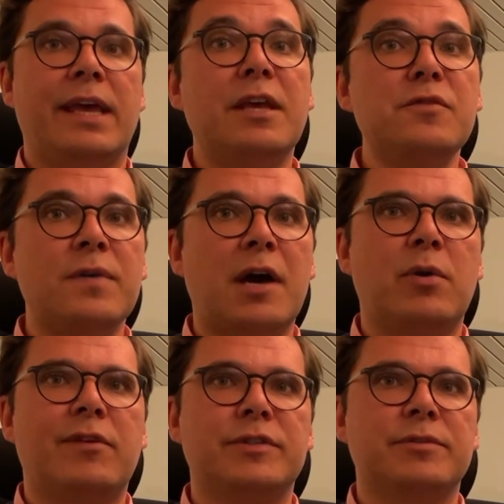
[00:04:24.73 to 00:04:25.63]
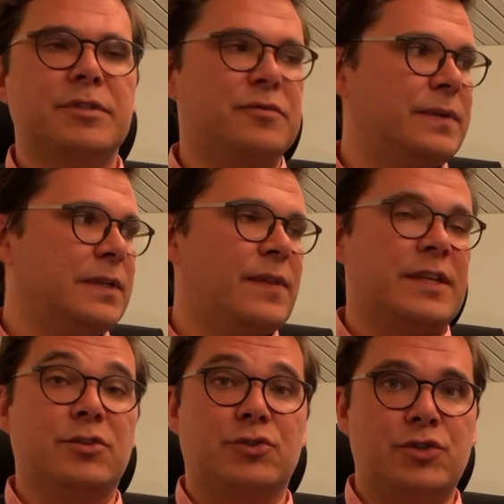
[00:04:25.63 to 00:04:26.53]
If, however, you feel
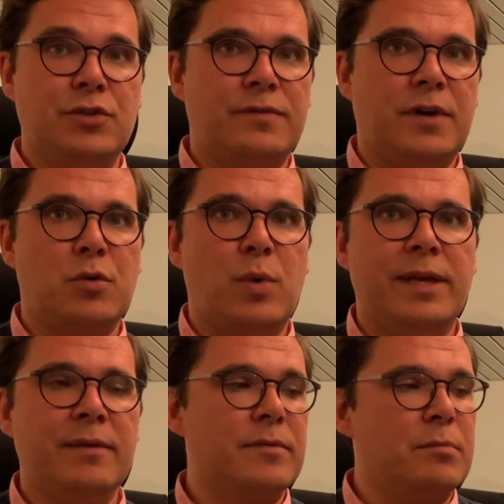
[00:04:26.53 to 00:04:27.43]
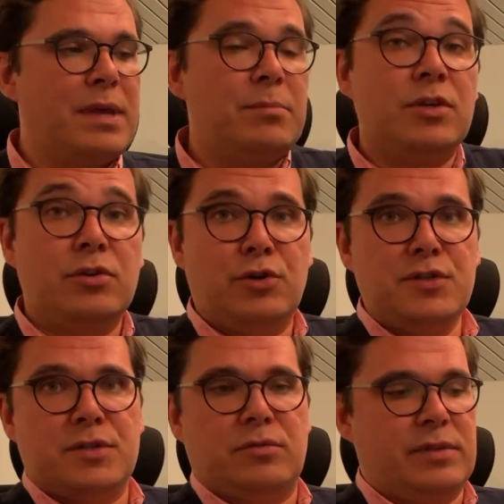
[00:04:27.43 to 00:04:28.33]
that you're too far away, maybe your
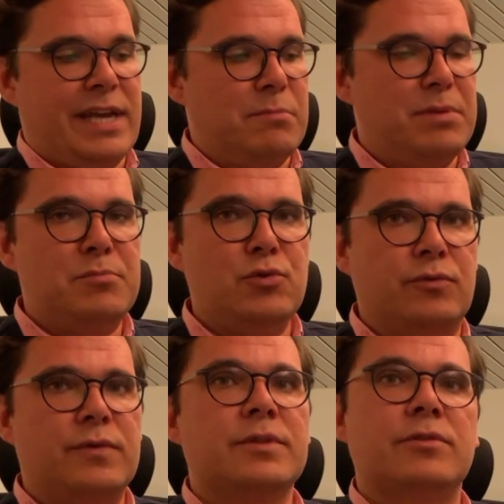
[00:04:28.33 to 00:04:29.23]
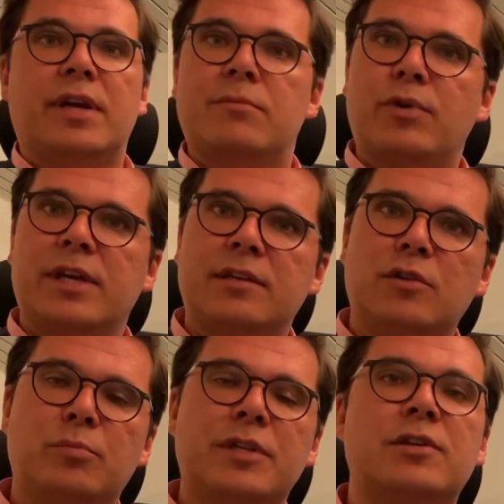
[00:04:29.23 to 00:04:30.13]
console can be moved. You can bring it a
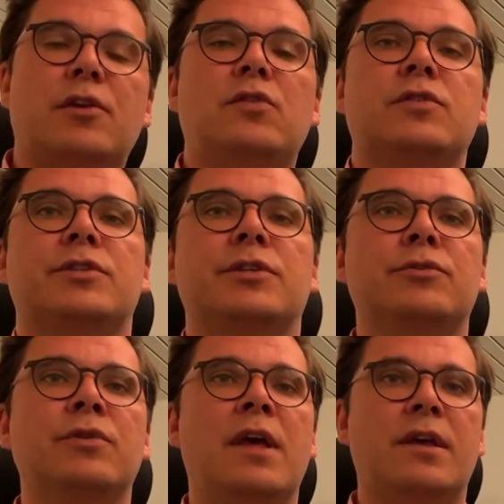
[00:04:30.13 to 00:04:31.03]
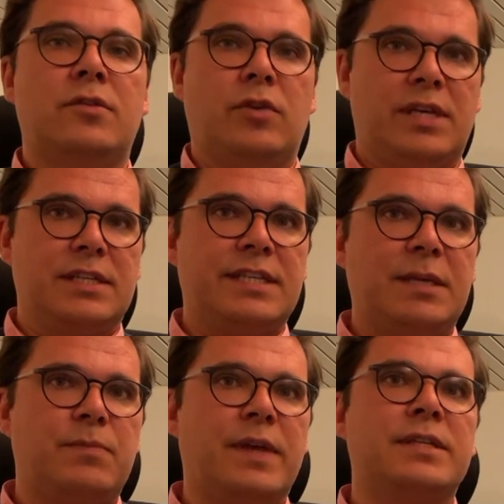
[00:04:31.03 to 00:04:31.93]
little bit closer to you so you can
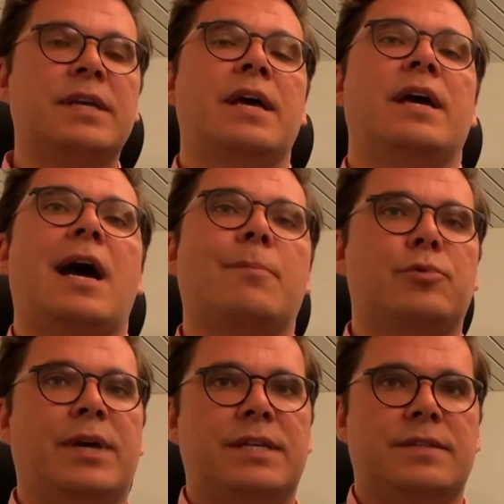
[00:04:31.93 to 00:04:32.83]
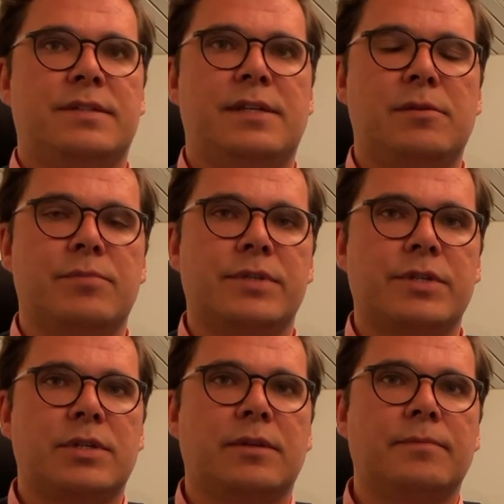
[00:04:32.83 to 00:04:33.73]
keep that upright sitting
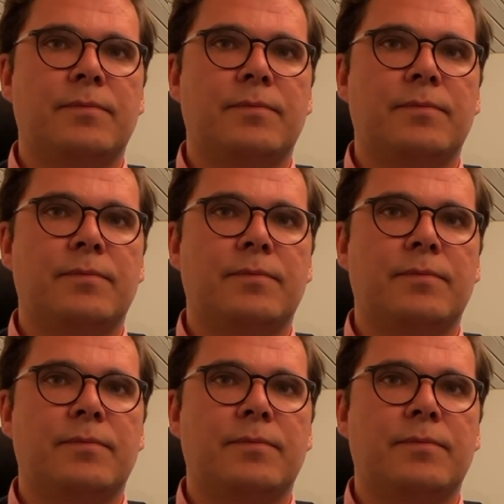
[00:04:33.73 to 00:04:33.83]
position.